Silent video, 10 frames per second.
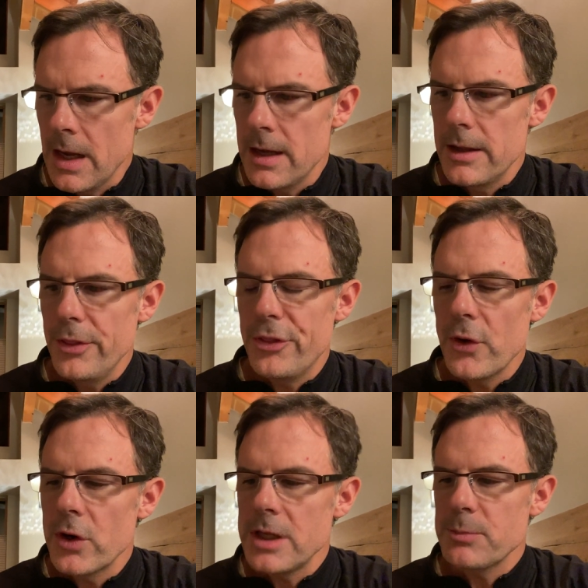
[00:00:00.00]
Uh,
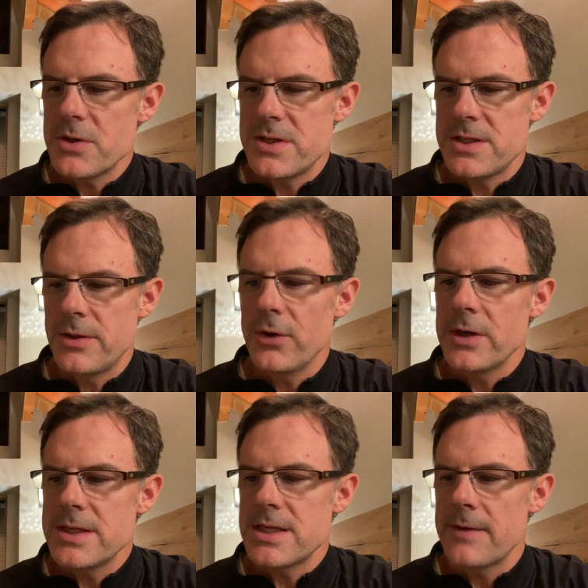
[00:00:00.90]
30
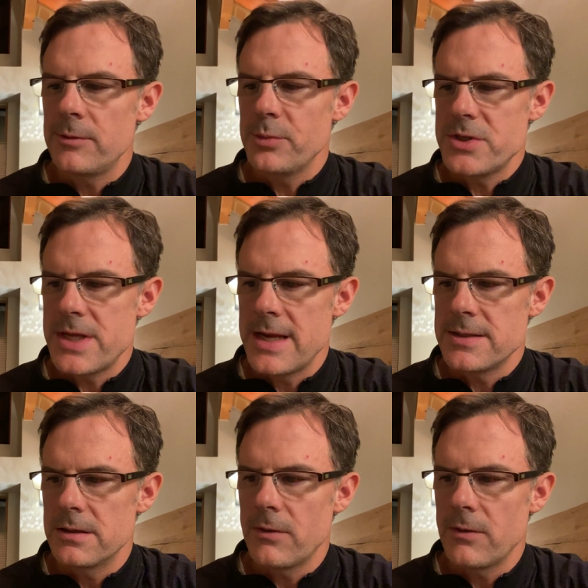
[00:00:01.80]
37%